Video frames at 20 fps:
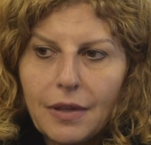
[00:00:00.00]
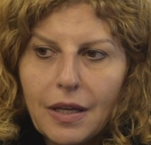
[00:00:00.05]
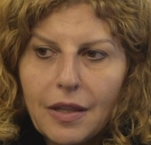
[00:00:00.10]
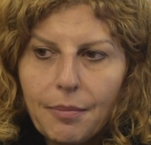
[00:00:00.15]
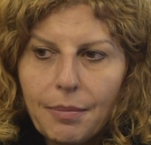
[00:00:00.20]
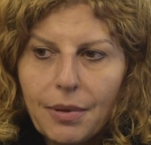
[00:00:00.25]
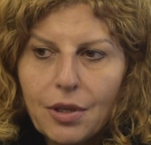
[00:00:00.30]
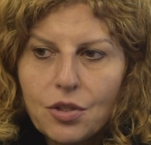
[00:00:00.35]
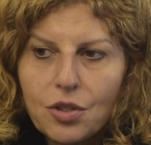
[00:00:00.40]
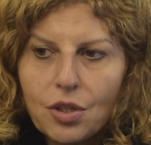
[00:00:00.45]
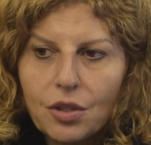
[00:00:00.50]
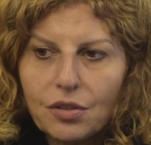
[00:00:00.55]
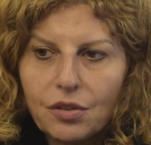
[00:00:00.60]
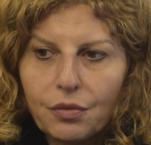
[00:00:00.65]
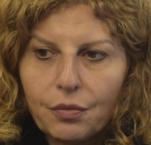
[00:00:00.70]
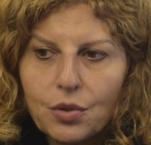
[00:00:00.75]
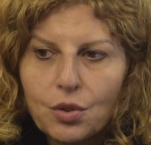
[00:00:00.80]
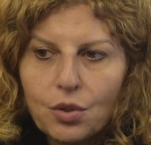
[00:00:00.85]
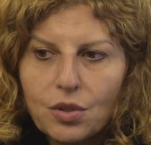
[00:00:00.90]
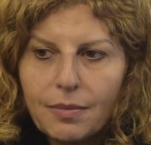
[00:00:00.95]
Father Peter
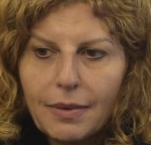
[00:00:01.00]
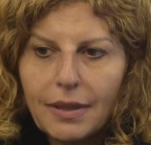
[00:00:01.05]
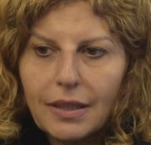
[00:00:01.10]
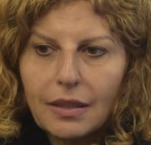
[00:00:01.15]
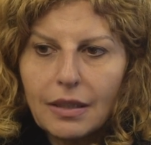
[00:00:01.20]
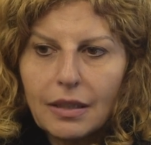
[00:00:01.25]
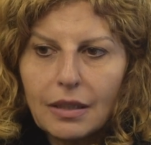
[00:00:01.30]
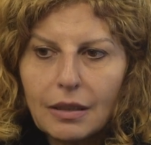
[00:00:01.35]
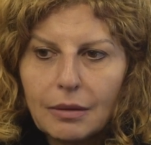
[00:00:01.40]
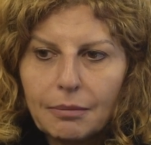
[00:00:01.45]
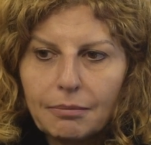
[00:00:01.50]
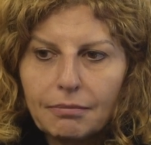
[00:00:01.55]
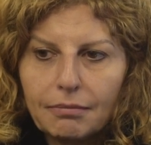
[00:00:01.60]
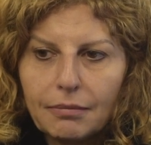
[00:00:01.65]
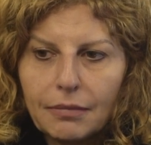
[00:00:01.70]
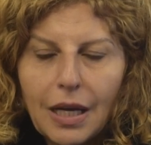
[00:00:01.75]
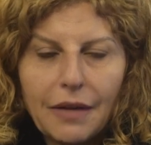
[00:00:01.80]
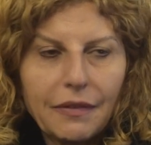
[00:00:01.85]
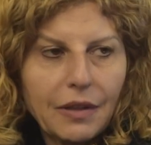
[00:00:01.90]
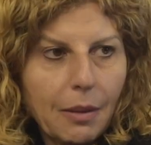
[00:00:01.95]
Joseph, we talked about
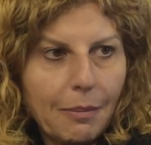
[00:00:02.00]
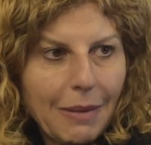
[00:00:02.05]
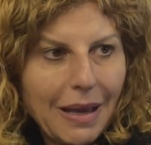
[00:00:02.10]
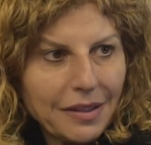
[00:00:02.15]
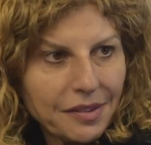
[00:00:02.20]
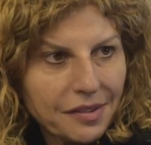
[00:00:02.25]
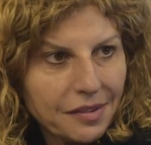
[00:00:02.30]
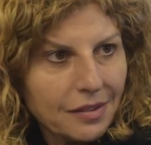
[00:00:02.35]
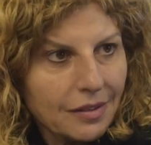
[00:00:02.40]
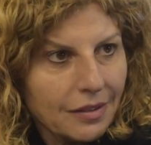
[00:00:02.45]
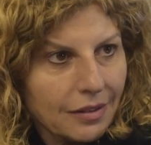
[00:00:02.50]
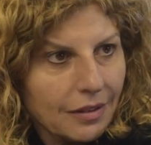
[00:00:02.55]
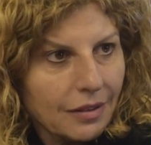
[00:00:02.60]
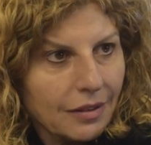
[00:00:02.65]
having a Mass.